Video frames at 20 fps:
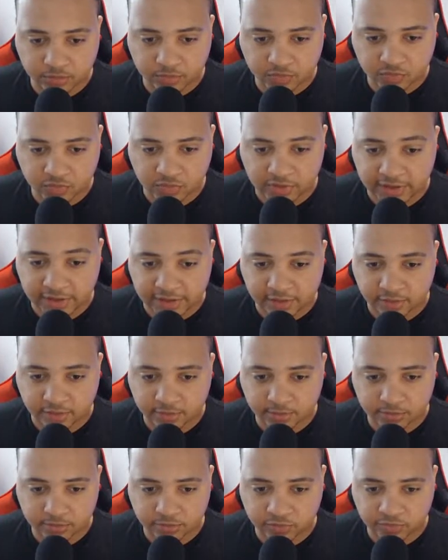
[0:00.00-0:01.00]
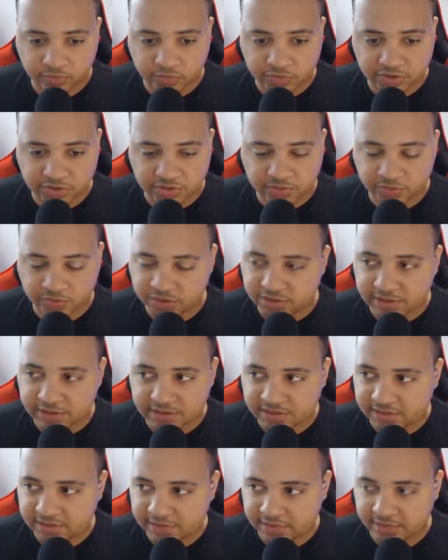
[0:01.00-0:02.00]
like
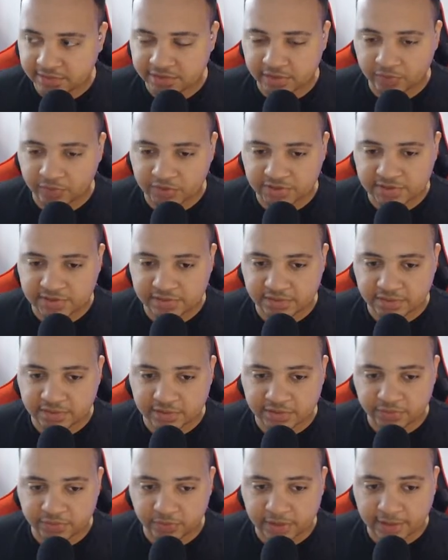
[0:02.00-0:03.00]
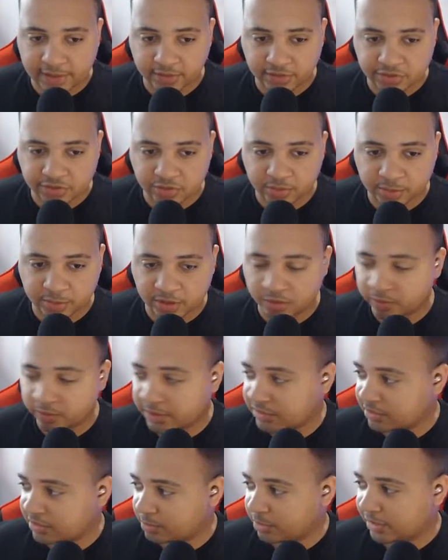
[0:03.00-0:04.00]
16 to 17 cents flat. That's going to be a great
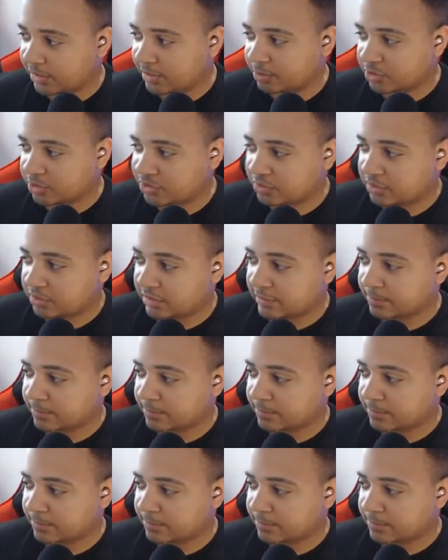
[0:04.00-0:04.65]
dip buy opportunity.